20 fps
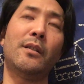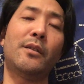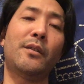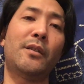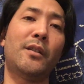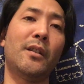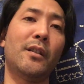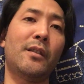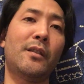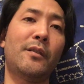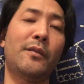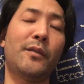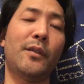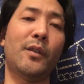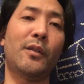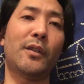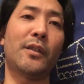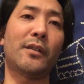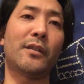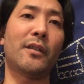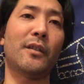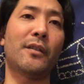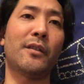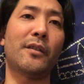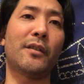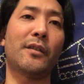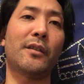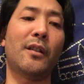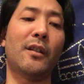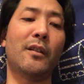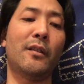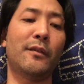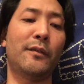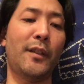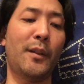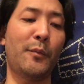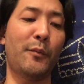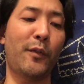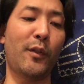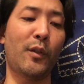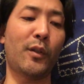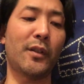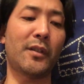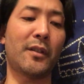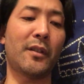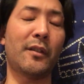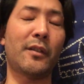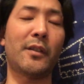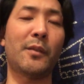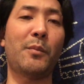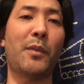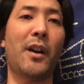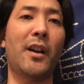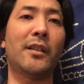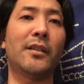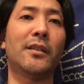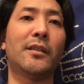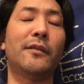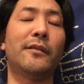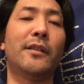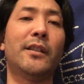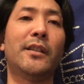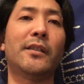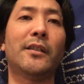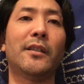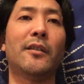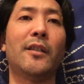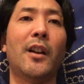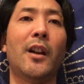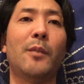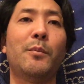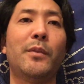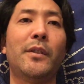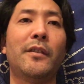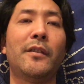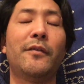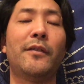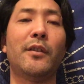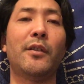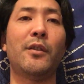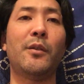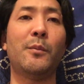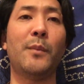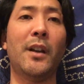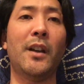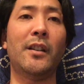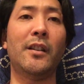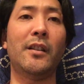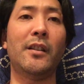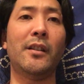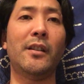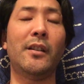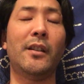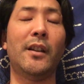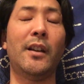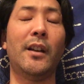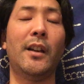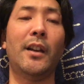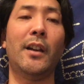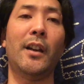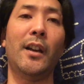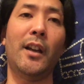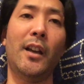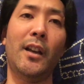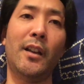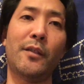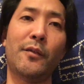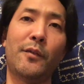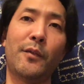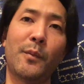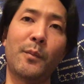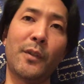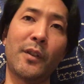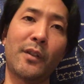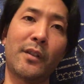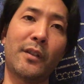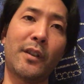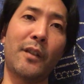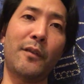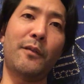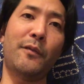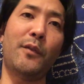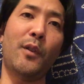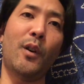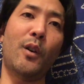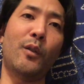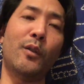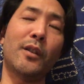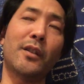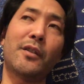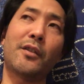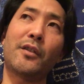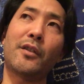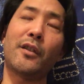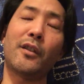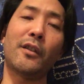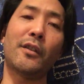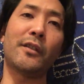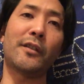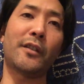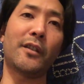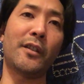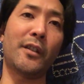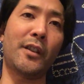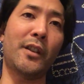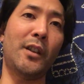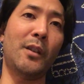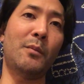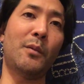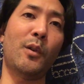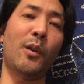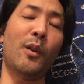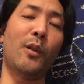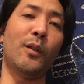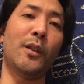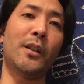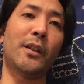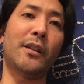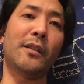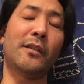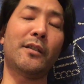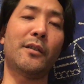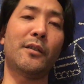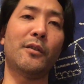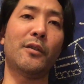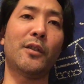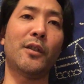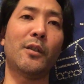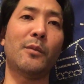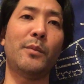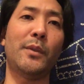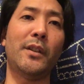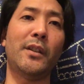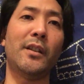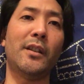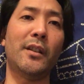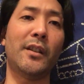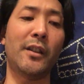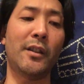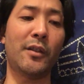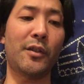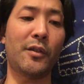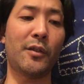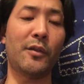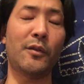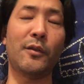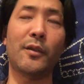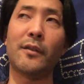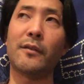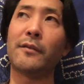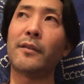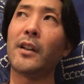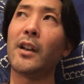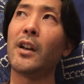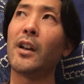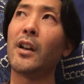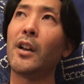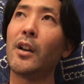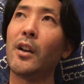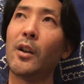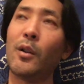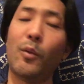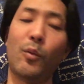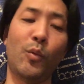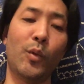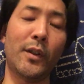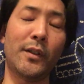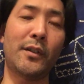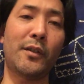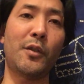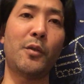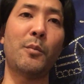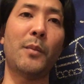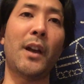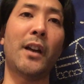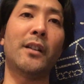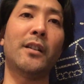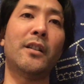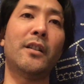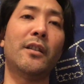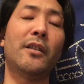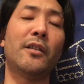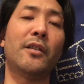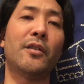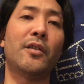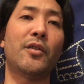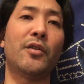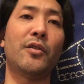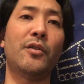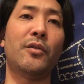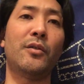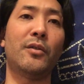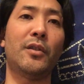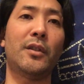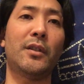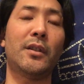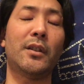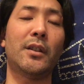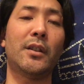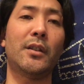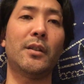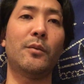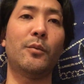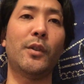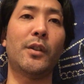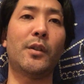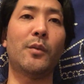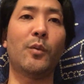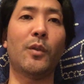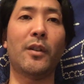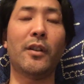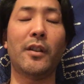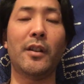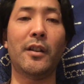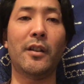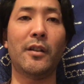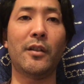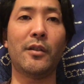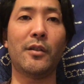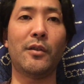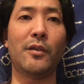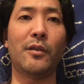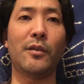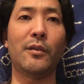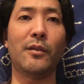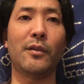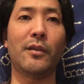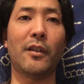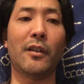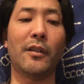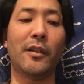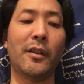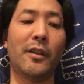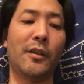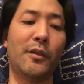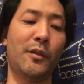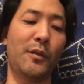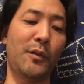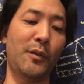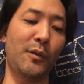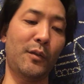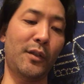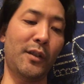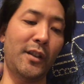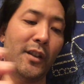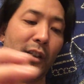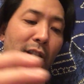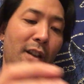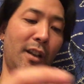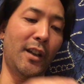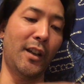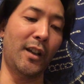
just focus on yourself and focus on these positive things that are happening for humanity. And from this day forward, sure, it's going to keep going. It's still going to be an issue of what's humanity going to choose? Which one are they going to choose? Are they going to choose the